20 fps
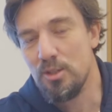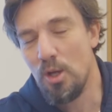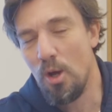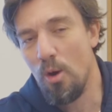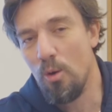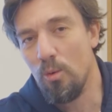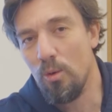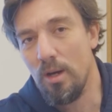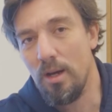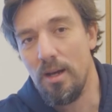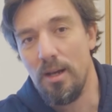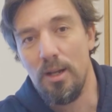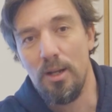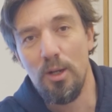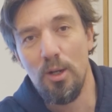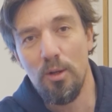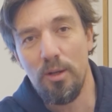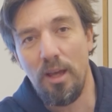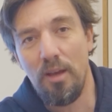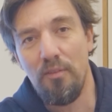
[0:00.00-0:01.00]
So
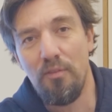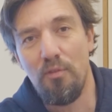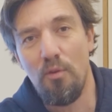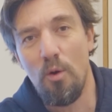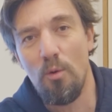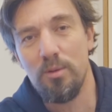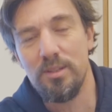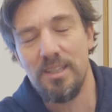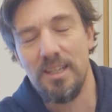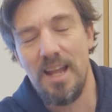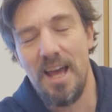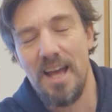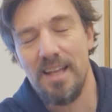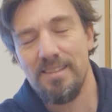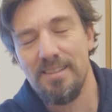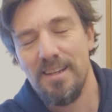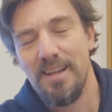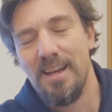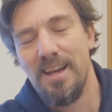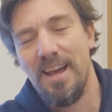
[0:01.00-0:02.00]
looking forward to
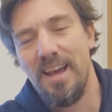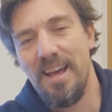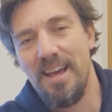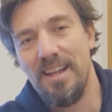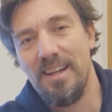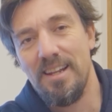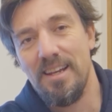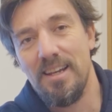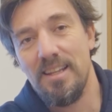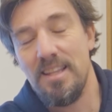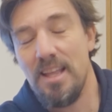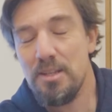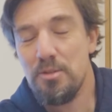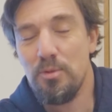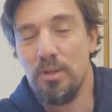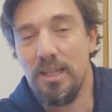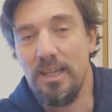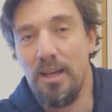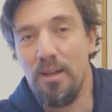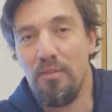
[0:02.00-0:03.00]
that. And that's
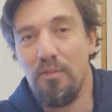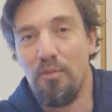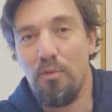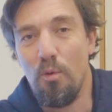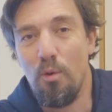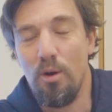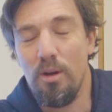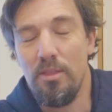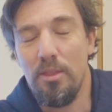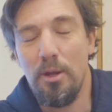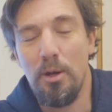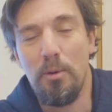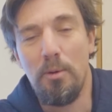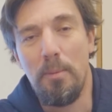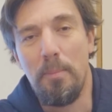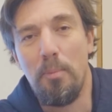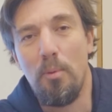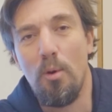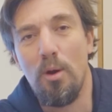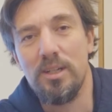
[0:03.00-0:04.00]
really it for the
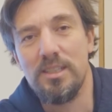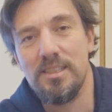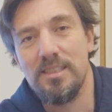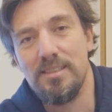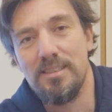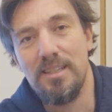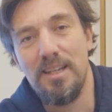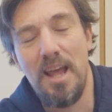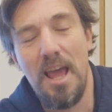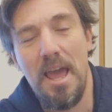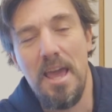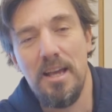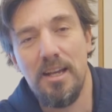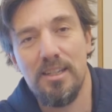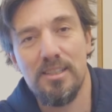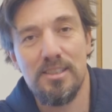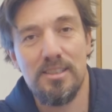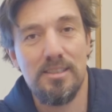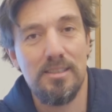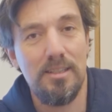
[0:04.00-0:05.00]
report today,
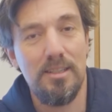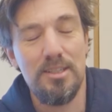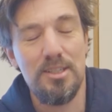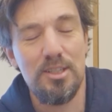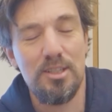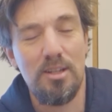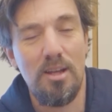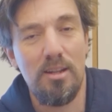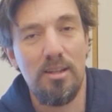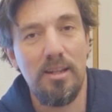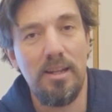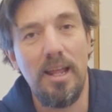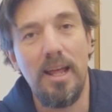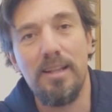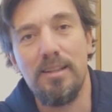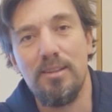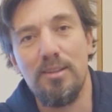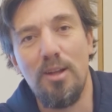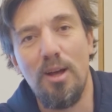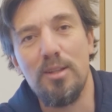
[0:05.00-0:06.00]
because just other than
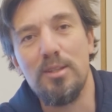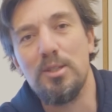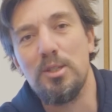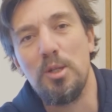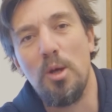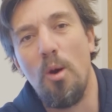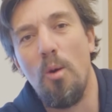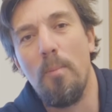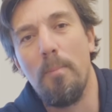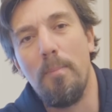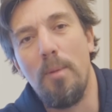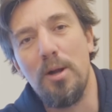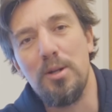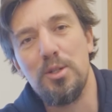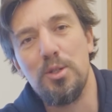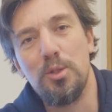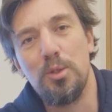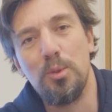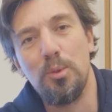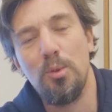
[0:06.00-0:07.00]
that, not so
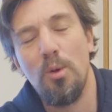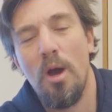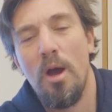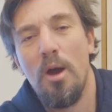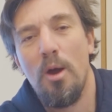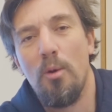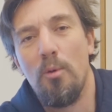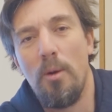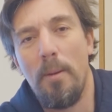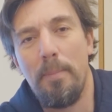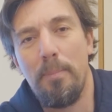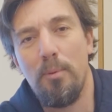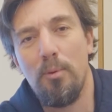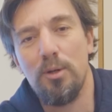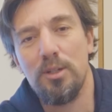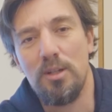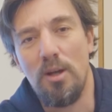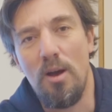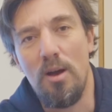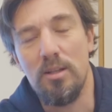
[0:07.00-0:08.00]
much to
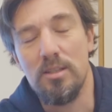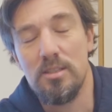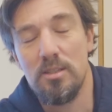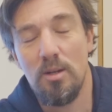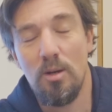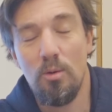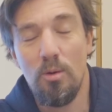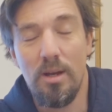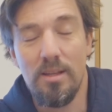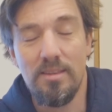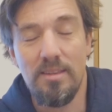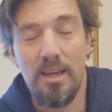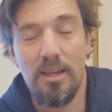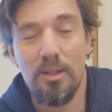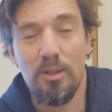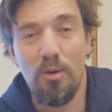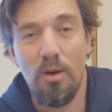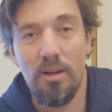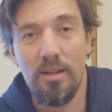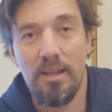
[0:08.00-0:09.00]
report on. So
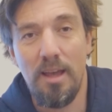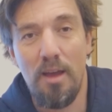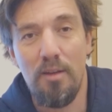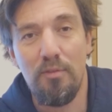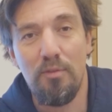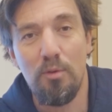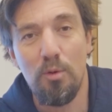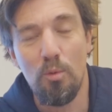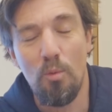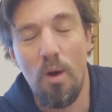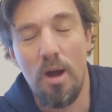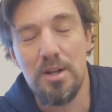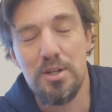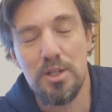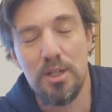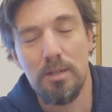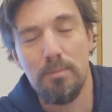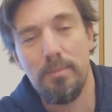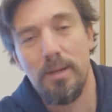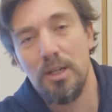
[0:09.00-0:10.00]
thank you all again for
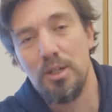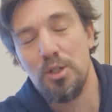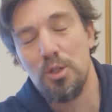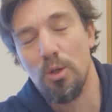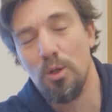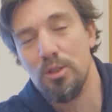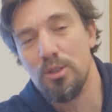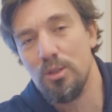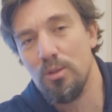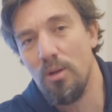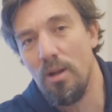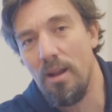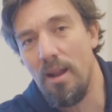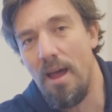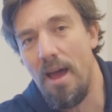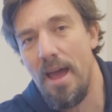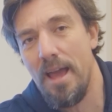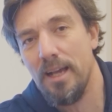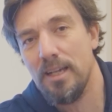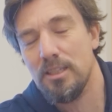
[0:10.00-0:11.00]
watching. Make sure to
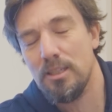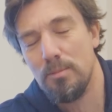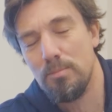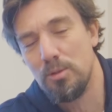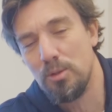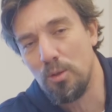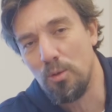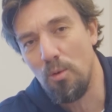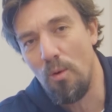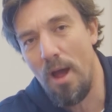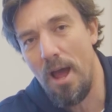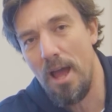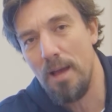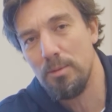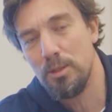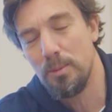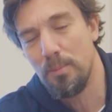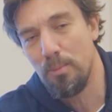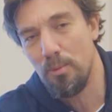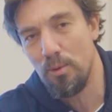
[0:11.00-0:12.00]
like,
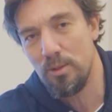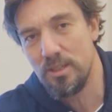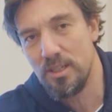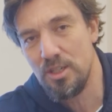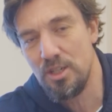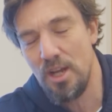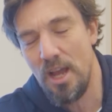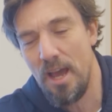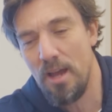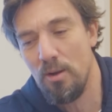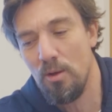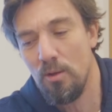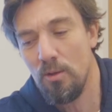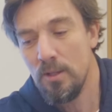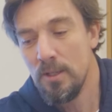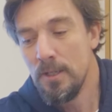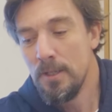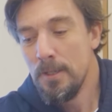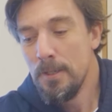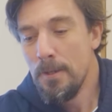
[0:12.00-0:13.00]
subscribe, support the
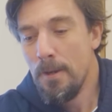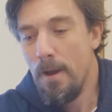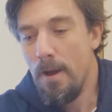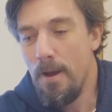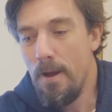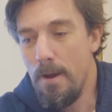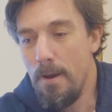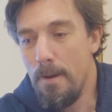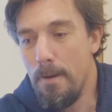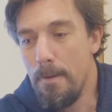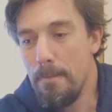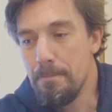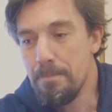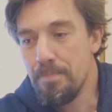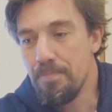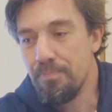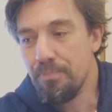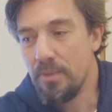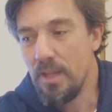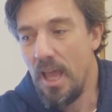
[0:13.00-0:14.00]
channel.
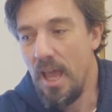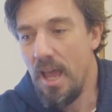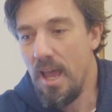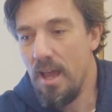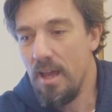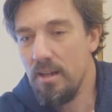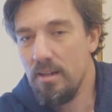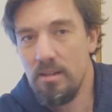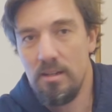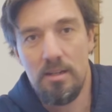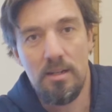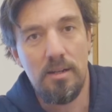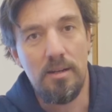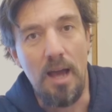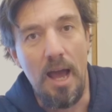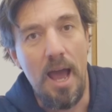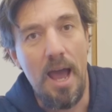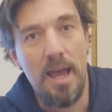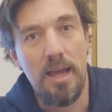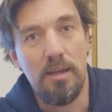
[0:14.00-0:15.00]
And
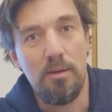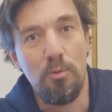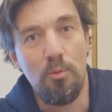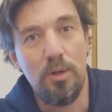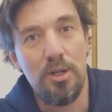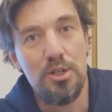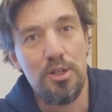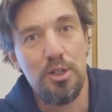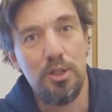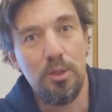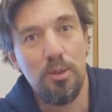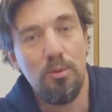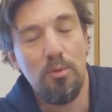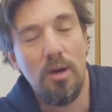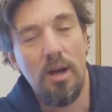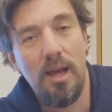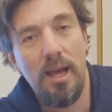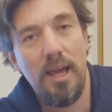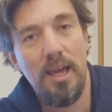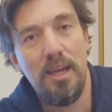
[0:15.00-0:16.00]
I wish
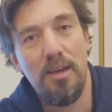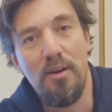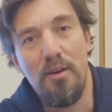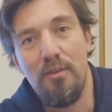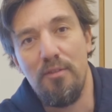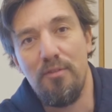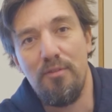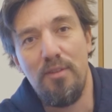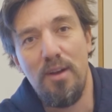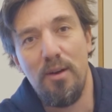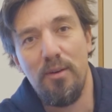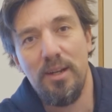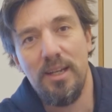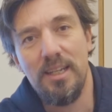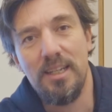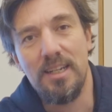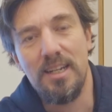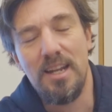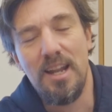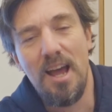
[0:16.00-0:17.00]
you a very
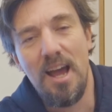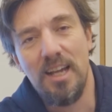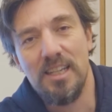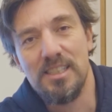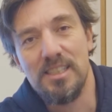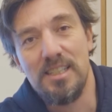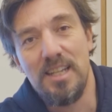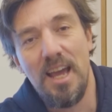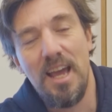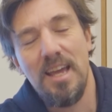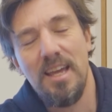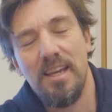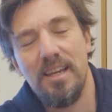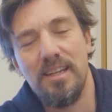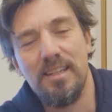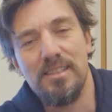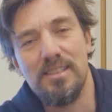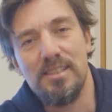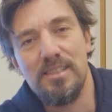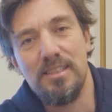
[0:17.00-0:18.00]
nice day
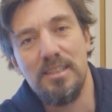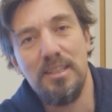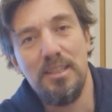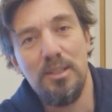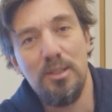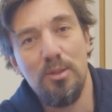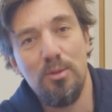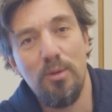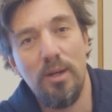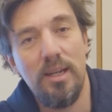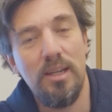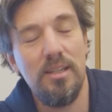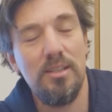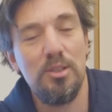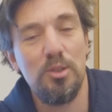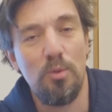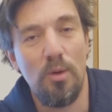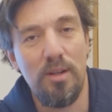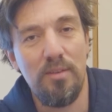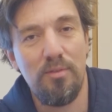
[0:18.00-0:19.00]
and see you
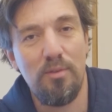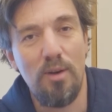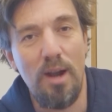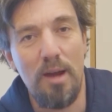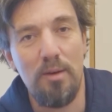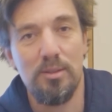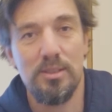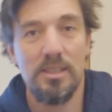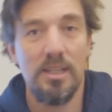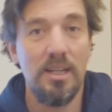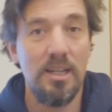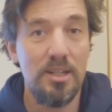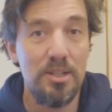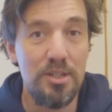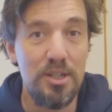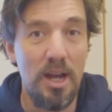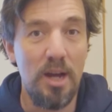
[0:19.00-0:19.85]
in 24 hours.